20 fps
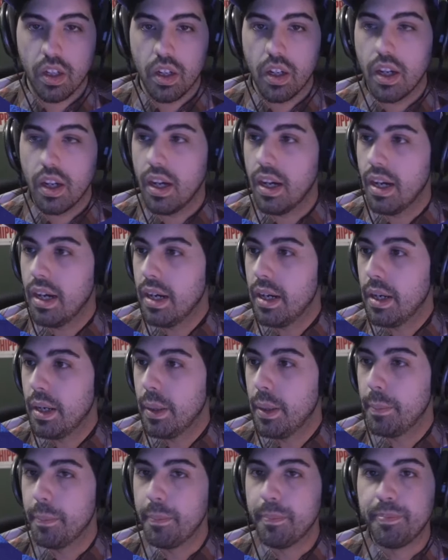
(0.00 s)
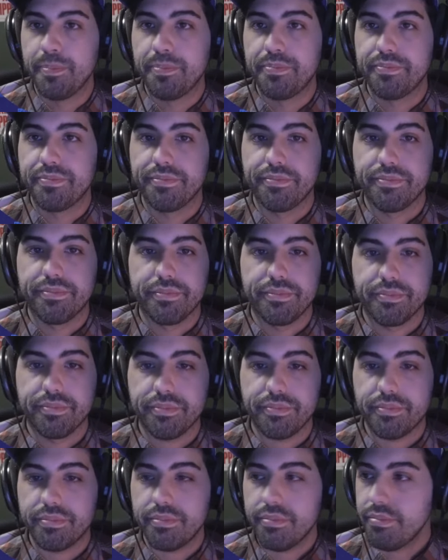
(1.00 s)
So
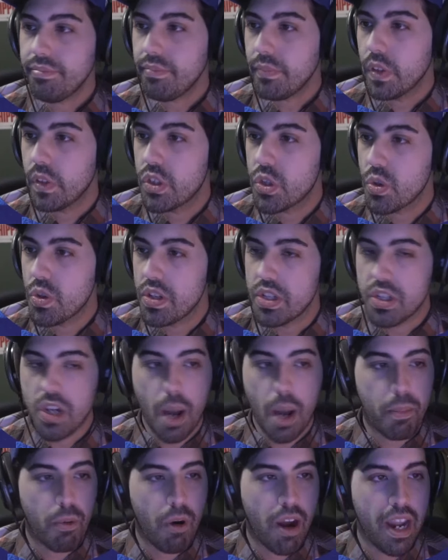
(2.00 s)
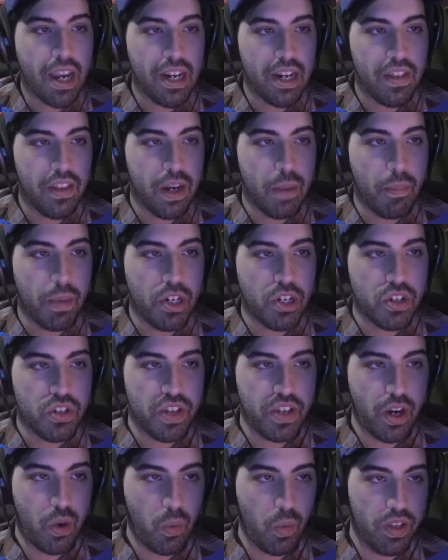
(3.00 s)
the top right and then a bunch of
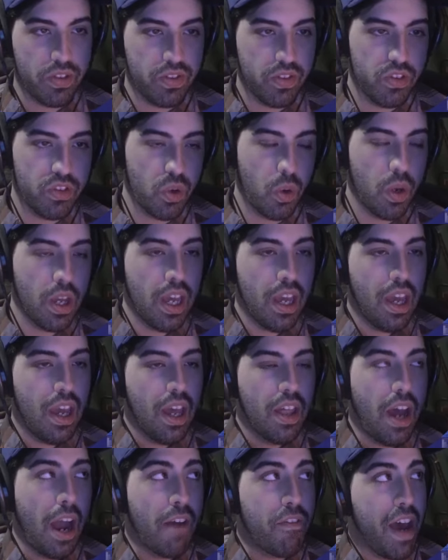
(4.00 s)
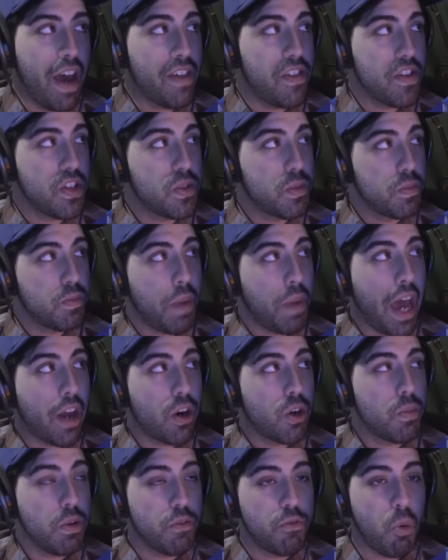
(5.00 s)
center ones. And so I've had this
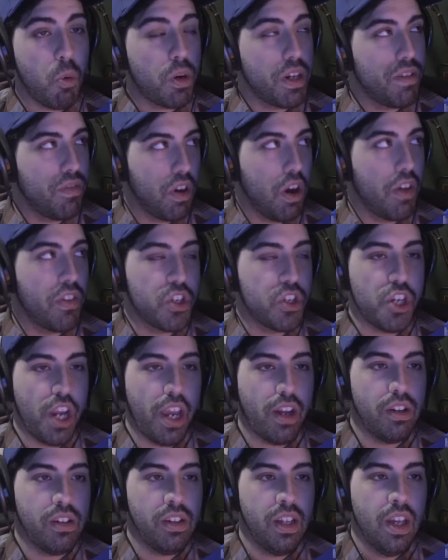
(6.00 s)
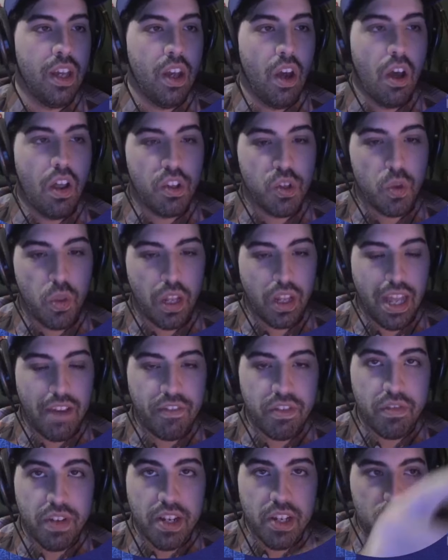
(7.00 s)
pattern before, even on the channel to the left
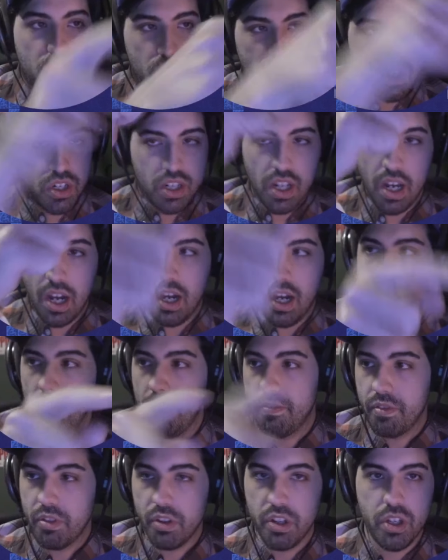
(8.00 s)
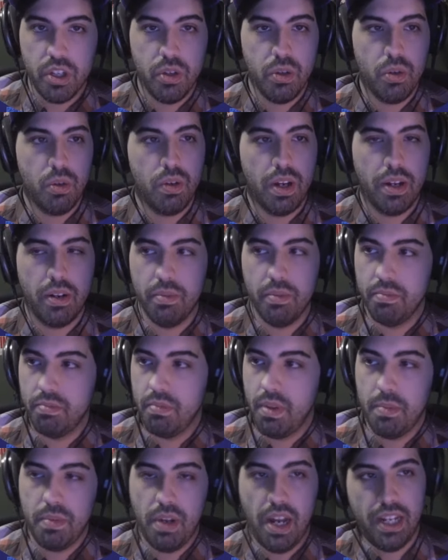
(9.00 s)
of us. For you, I don't
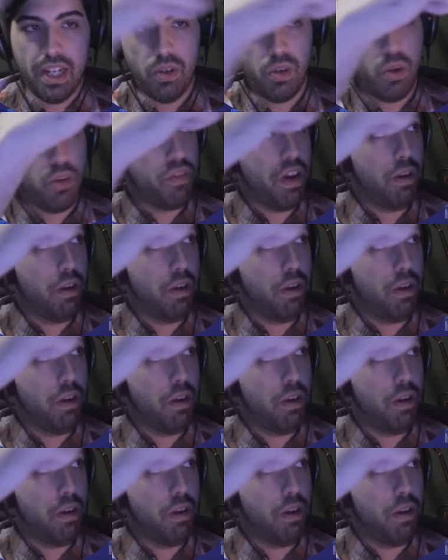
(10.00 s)
know if